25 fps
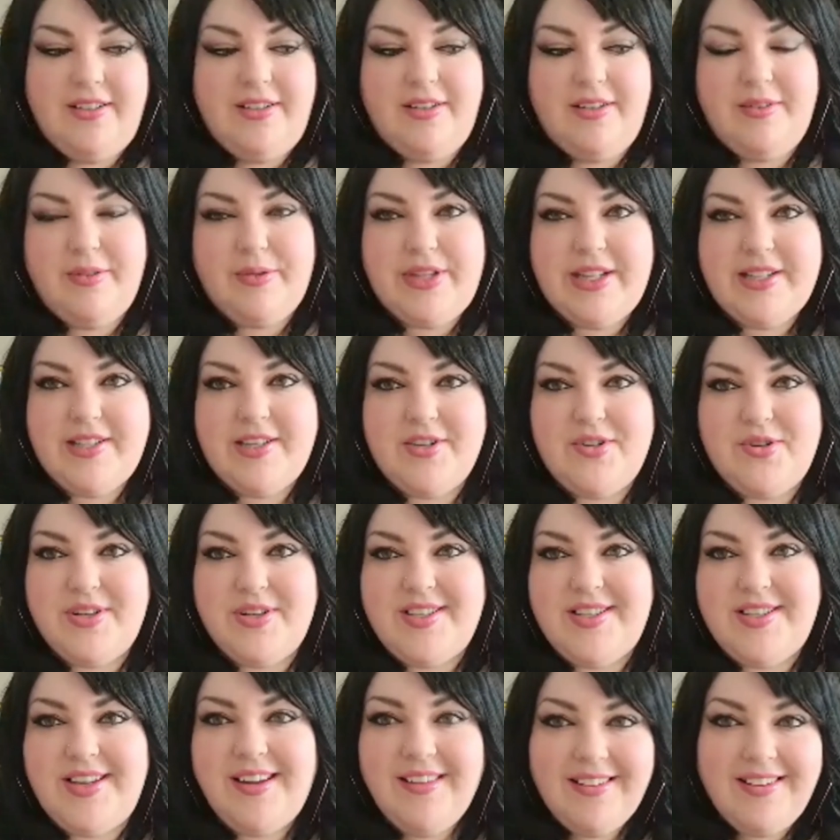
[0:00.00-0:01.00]
Well, that's
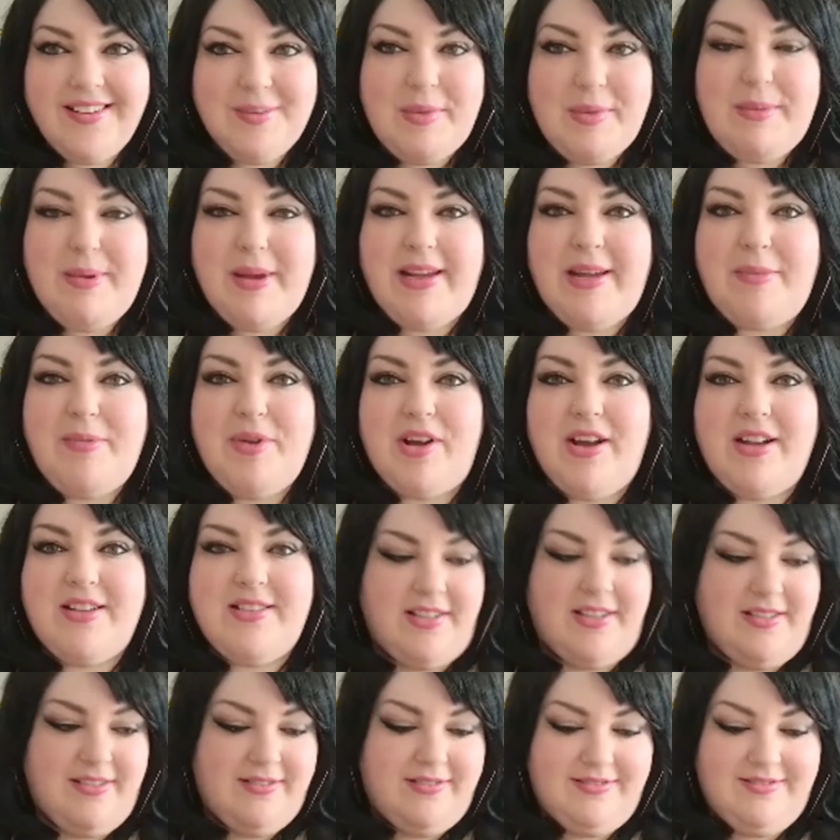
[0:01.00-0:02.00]
interesting. Maybe I am your
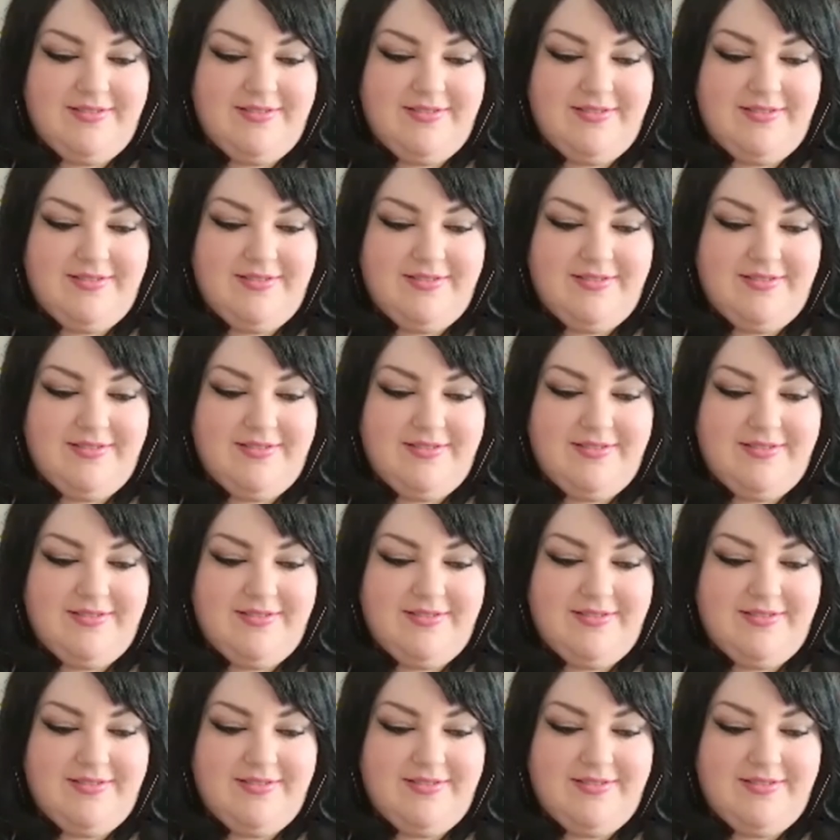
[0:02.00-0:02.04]
cousin.